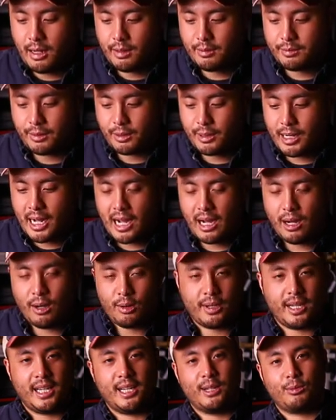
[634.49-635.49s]
for
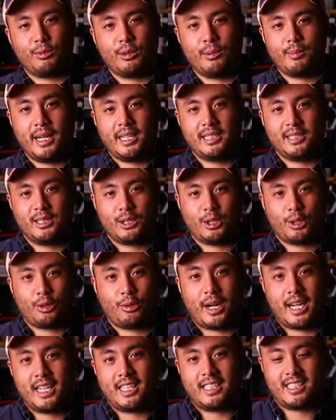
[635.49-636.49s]
now it remains a
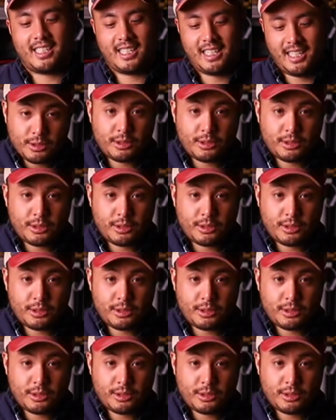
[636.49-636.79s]
crate.